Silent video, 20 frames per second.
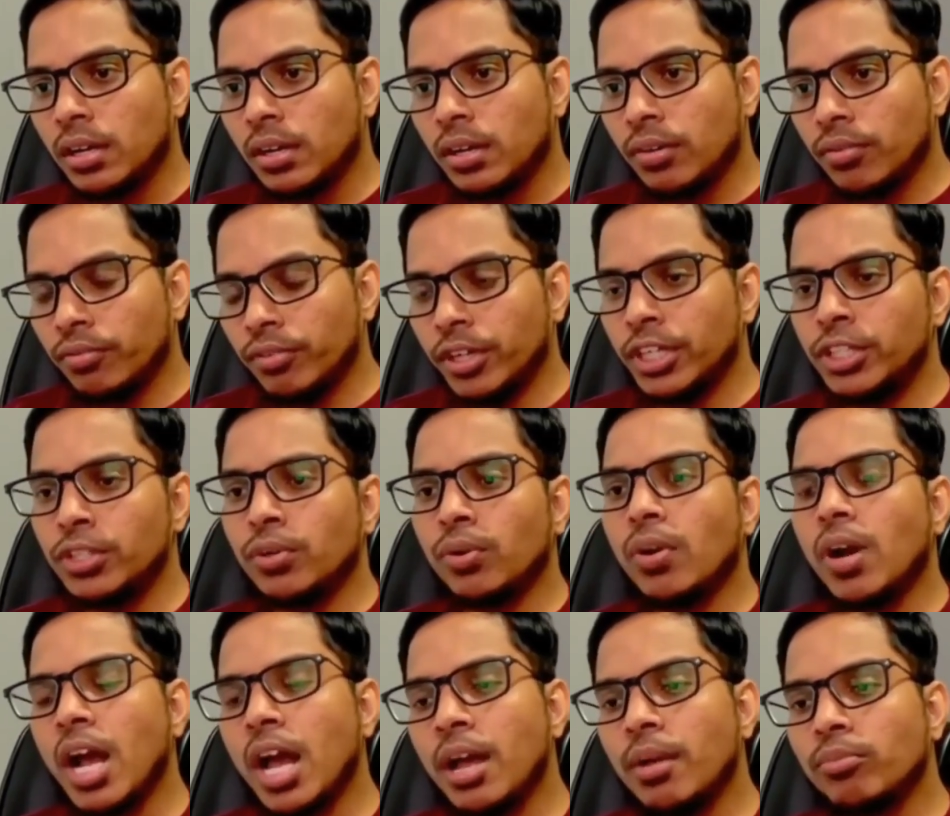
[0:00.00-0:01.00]
video,
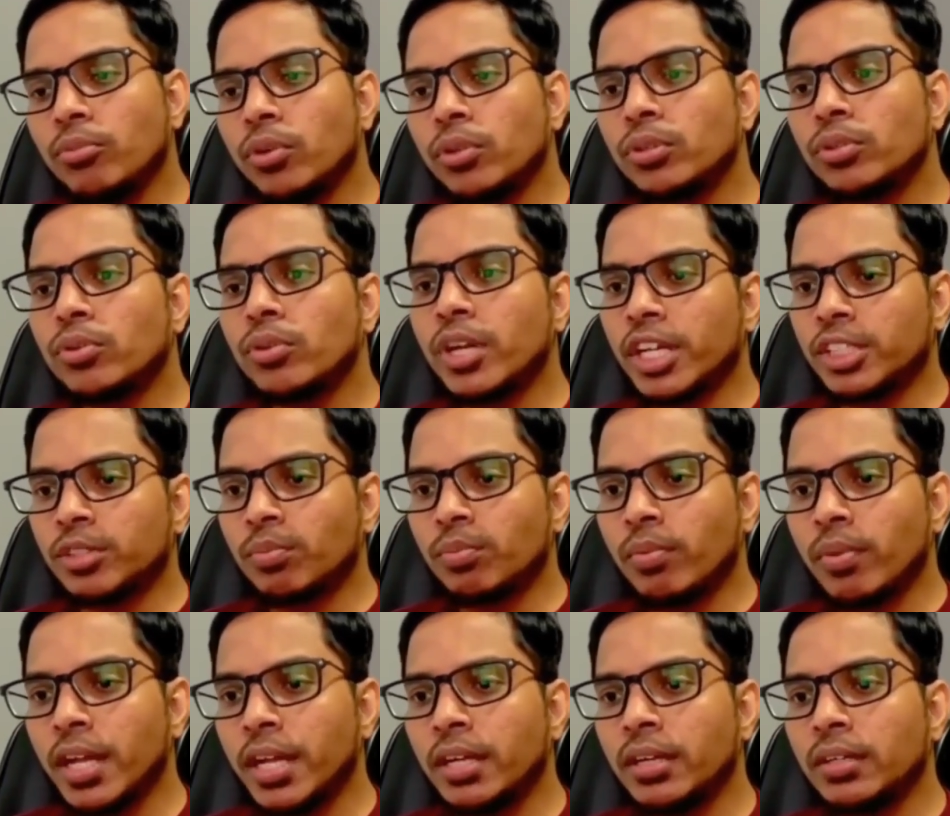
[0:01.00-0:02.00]
I am going to
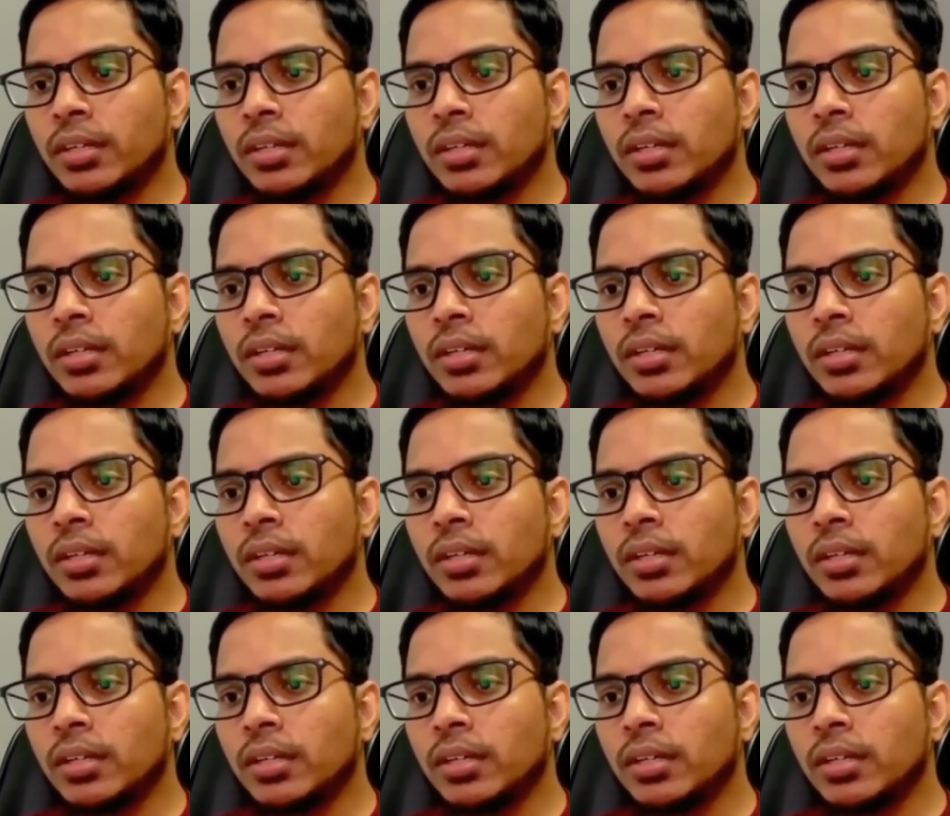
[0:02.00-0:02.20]
explain